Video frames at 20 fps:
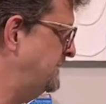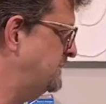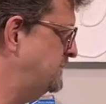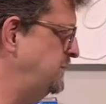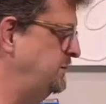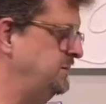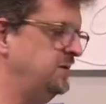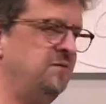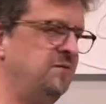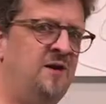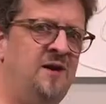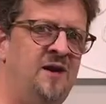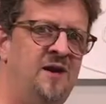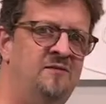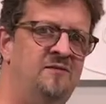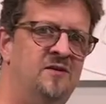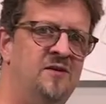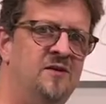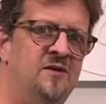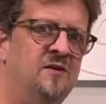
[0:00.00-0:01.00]
assume the
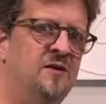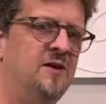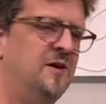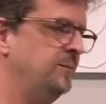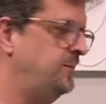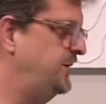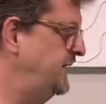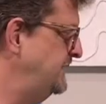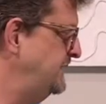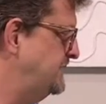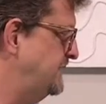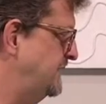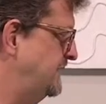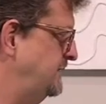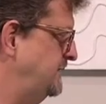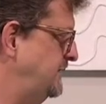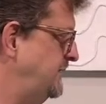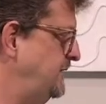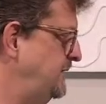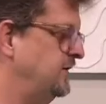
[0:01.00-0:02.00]
behavior based
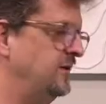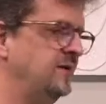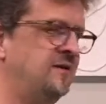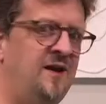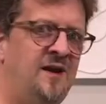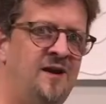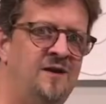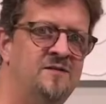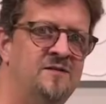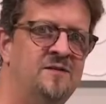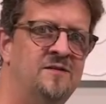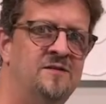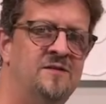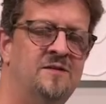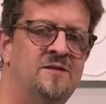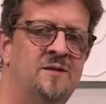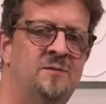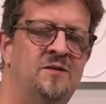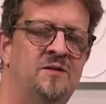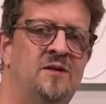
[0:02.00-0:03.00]
on hearing the answers
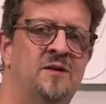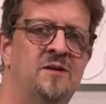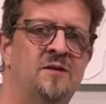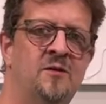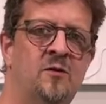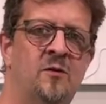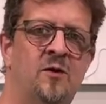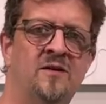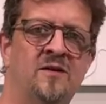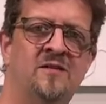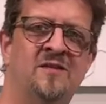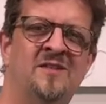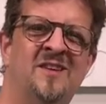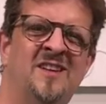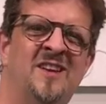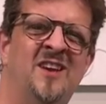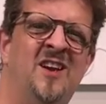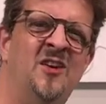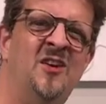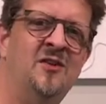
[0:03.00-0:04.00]
to some of the other questions
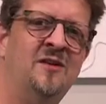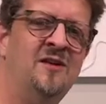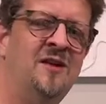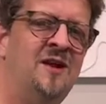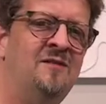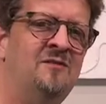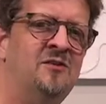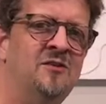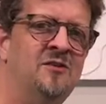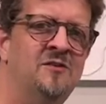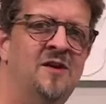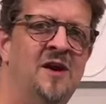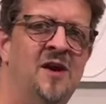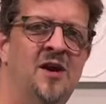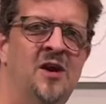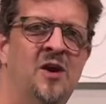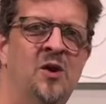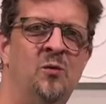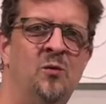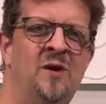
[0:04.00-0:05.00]
at the other levels.
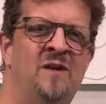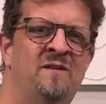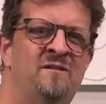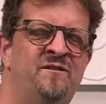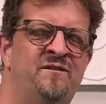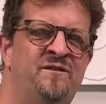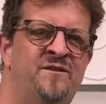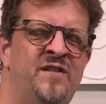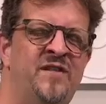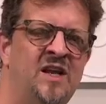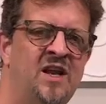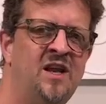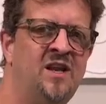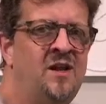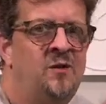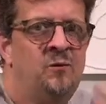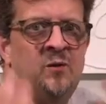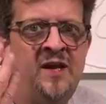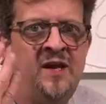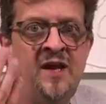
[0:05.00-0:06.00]
We fill
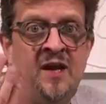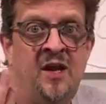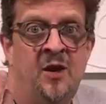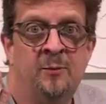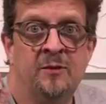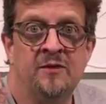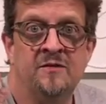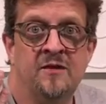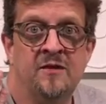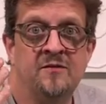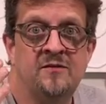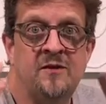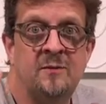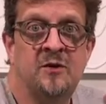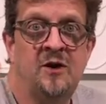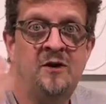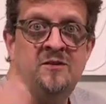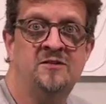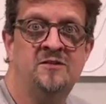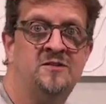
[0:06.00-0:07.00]
it in. We can't help ourselves.
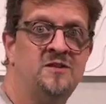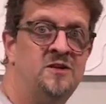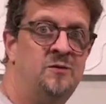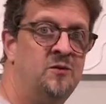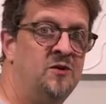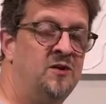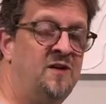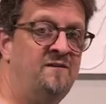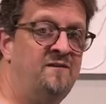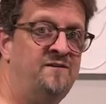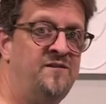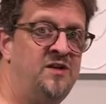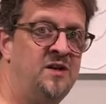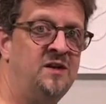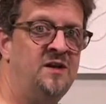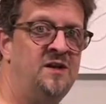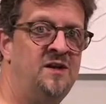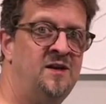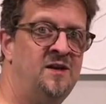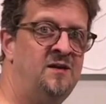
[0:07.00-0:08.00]
Subconsciously, we're going to
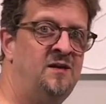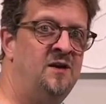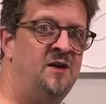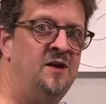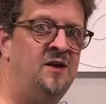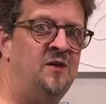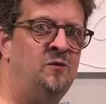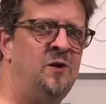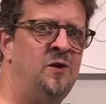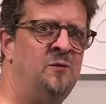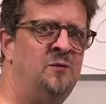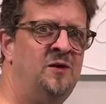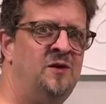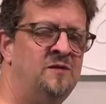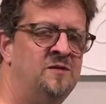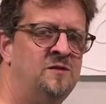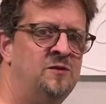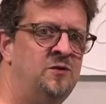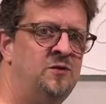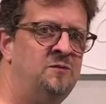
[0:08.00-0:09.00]
fill in what we
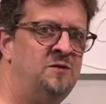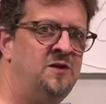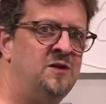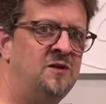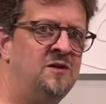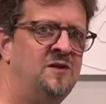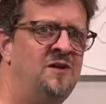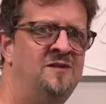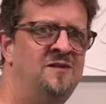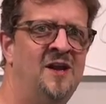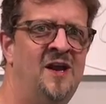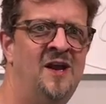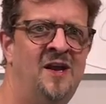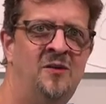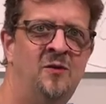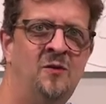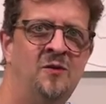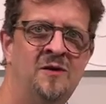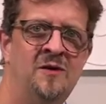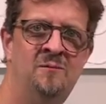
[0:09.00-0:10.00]
assume the other things
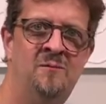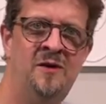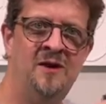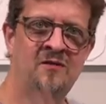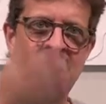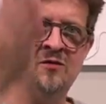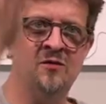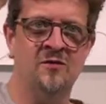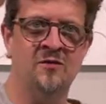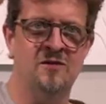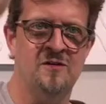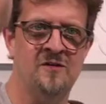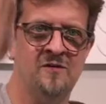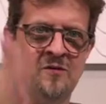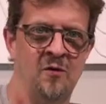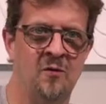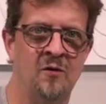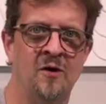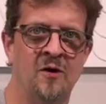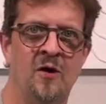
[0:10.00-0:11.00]
in order to make sure the
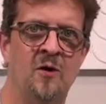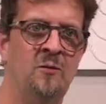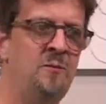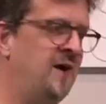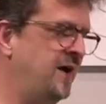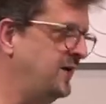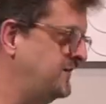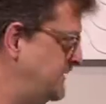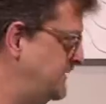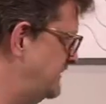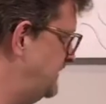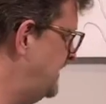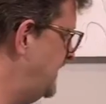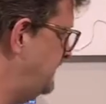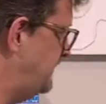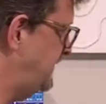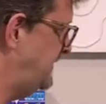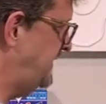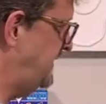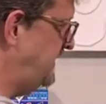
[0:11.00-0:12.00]
story all matches
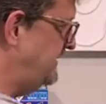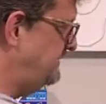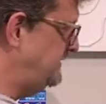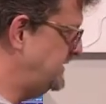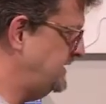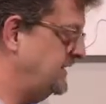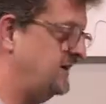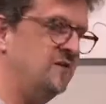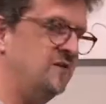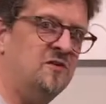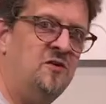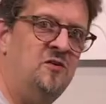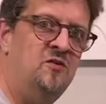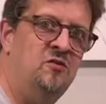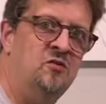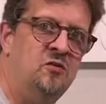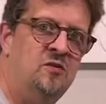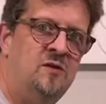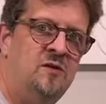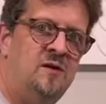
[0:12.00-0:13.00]
up and that everything is
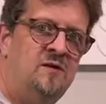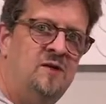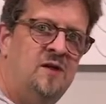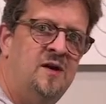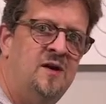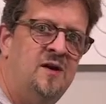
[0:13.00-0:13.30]
congruent